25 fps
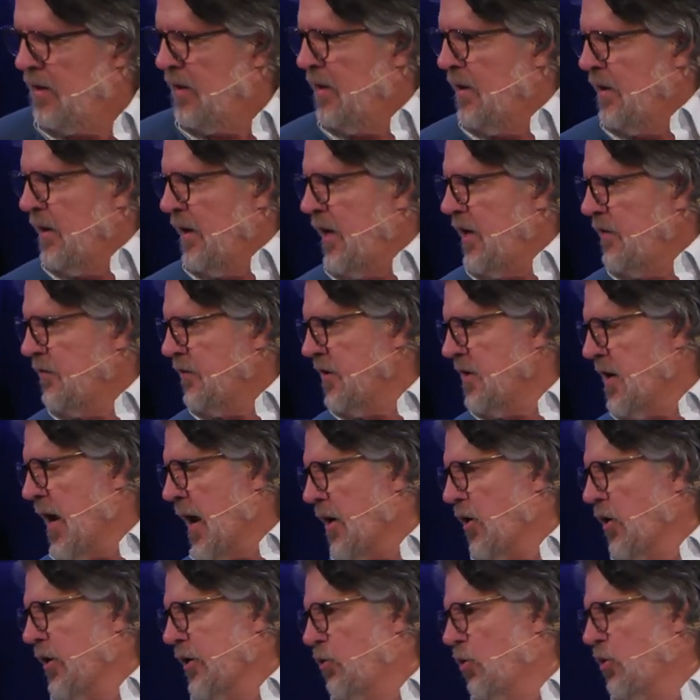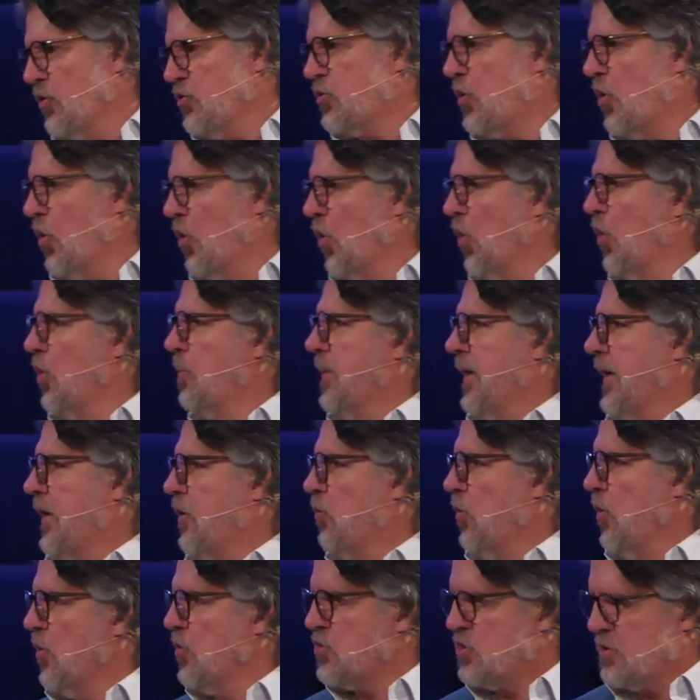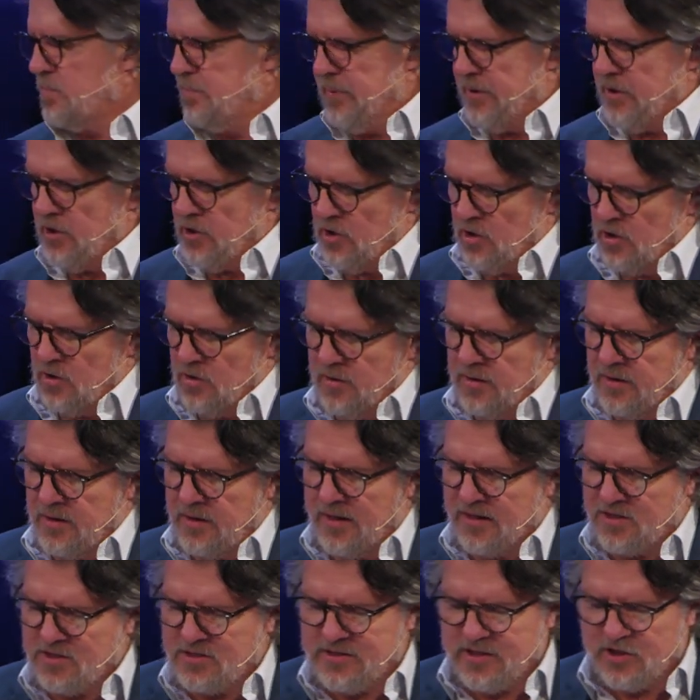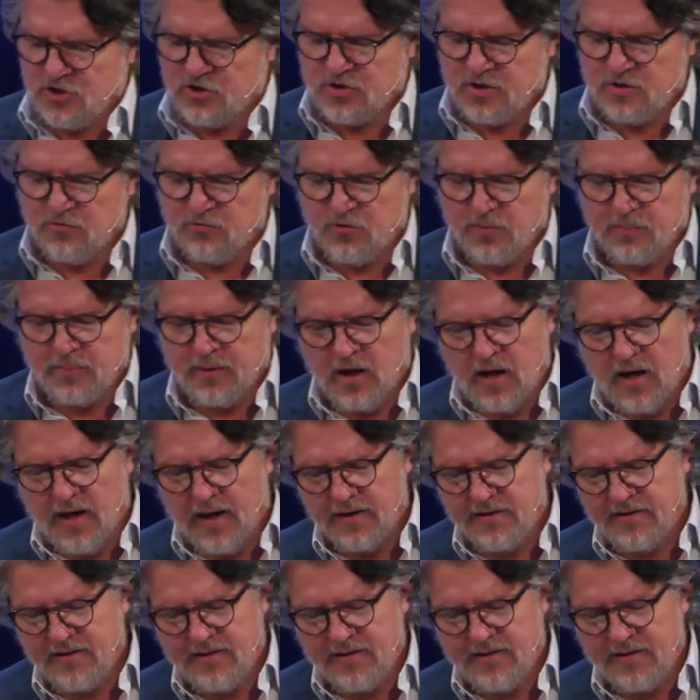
He even not only grows cold, but he grows bitter and he gets distant from God,